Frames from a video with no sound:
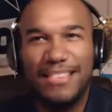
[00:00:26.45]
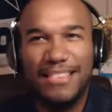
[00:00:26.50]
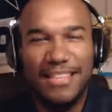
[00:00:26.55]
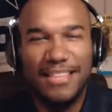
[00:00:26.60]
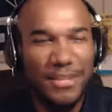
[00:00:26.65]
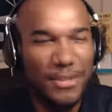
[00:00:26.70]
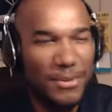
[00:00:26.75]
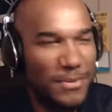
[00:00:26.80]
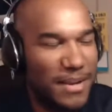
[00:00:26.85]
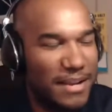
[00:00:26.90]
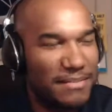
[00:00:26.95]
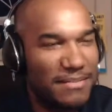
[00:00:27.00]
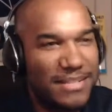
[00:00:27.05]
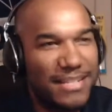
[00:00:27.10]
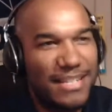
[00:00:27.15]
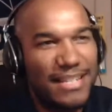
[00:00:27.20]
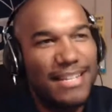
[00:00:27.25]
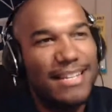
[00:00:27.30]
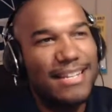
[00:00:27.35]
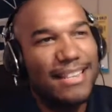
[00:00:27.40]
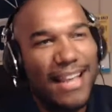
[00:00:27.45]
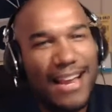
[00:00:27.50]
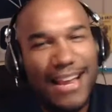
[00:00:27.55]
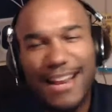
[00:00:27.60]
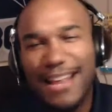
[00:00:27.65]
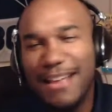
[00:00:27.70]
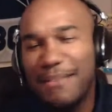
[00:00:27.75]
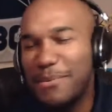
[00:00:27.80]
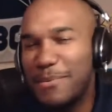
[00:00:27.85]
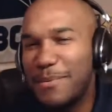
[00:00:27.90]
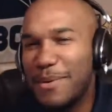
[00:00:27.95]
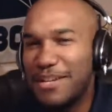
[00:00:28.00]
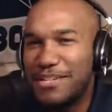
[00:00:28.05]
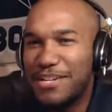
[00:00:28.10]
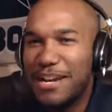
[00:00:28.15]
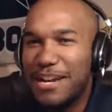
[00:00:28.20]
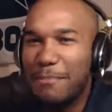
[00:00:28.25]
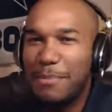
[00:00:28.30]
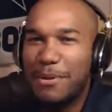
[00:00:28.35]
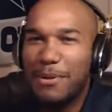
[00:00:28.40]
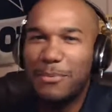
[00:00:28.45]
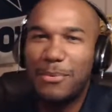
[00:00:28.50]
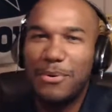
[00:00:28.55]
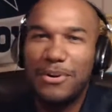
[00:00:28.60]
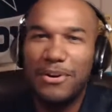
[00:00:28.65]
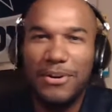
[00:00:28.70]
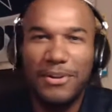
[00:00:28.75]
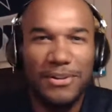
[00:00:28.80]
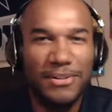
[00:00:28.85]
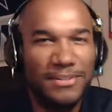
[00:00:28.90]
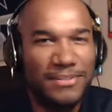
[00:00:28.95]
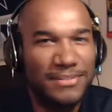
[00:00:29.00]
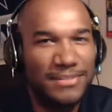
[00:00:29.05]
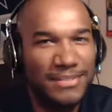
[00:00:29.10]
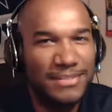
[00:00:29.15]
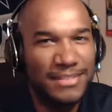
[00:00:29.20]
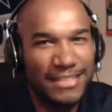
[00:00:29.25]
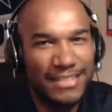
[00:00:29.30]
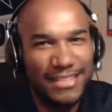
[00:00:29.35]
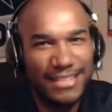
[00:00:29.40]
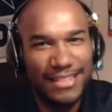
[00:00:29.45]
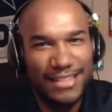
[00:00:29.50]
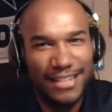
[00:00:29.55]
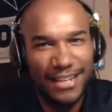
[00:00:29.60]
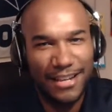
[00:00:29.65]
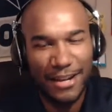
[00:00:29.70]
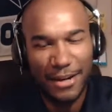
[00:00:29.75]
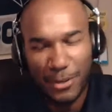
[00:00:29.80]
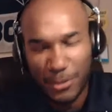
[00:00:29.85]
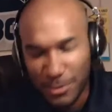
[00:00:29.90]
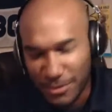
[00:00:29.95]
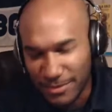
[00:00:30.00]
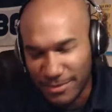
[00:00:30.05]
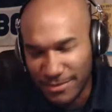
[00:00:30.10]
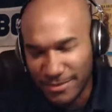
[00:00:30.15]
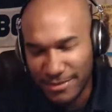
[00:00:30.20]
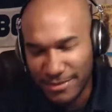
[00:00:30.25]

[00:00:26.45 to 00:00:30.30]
the UFC light heavyweight champ of the world, the GOAT,